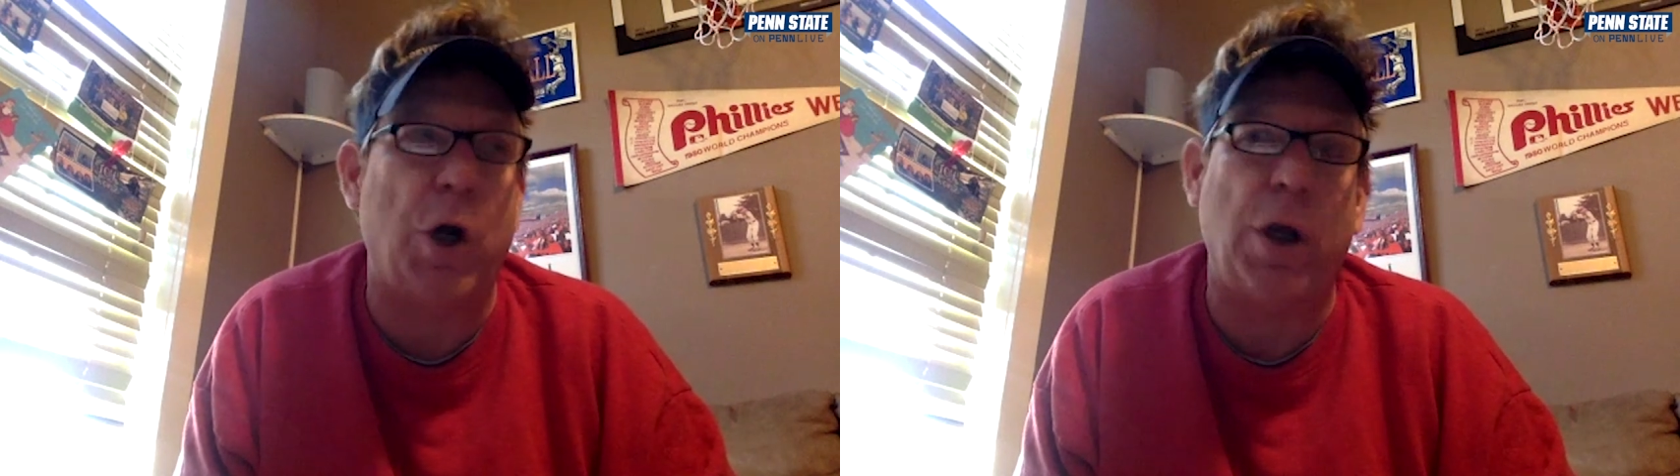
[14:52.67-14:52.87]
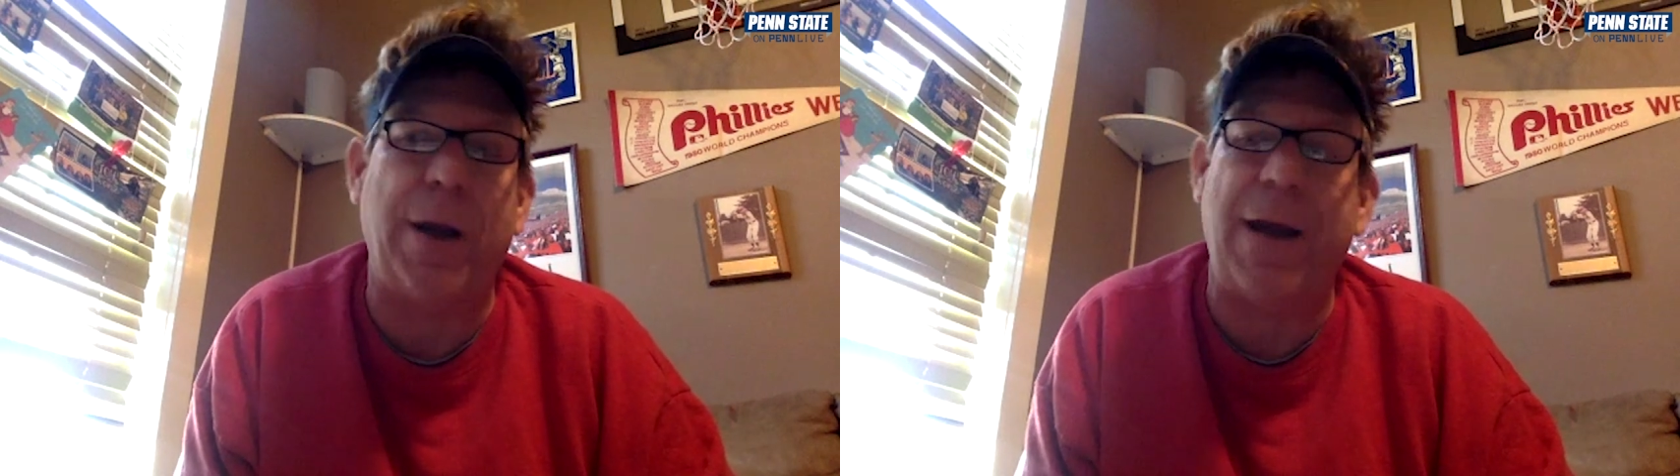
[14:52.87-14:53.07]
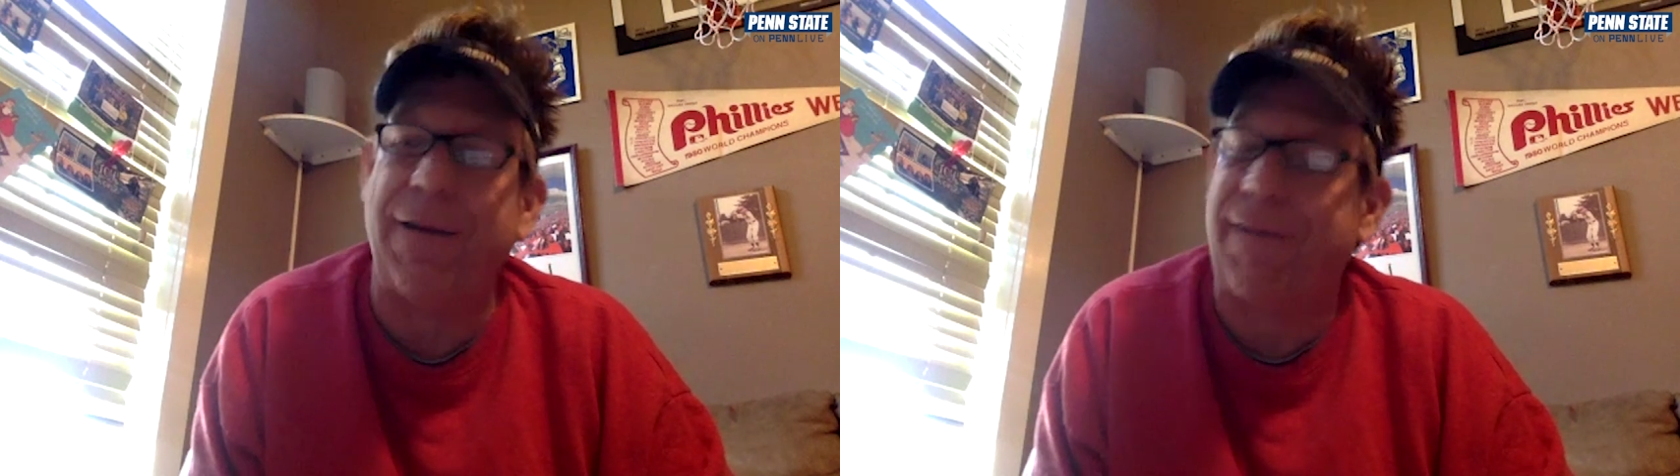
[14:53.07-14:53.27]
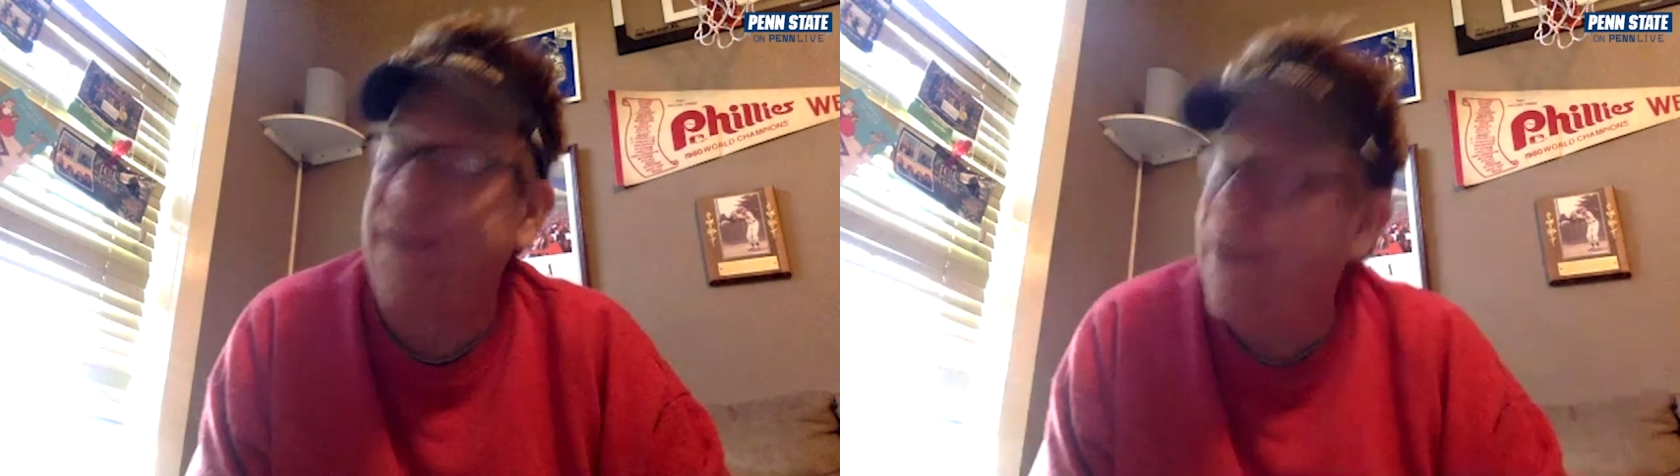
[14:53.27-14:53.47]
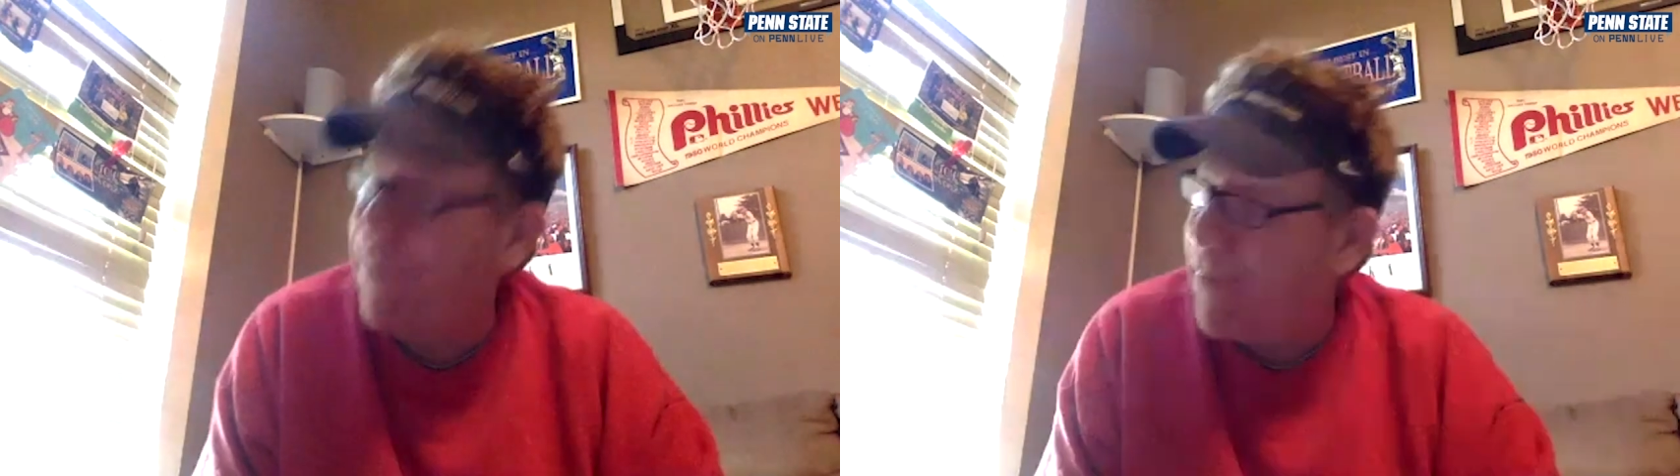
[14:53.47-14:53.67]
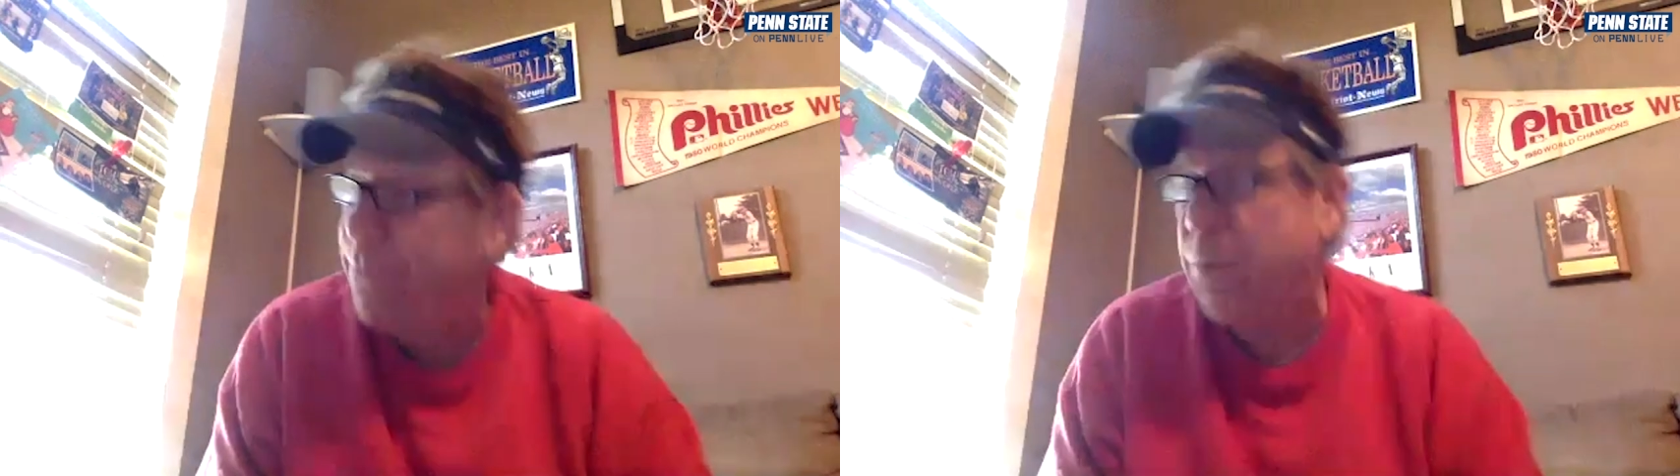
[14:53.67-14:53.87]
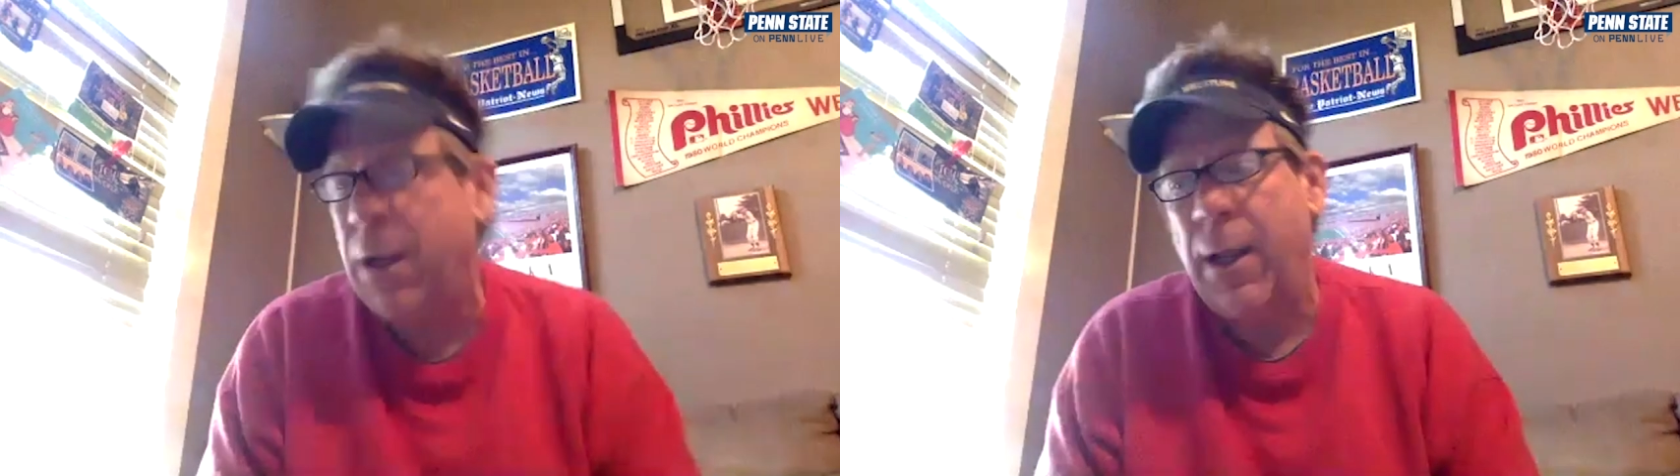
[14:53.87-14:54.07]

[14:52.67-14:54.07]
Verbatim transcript: early in the season.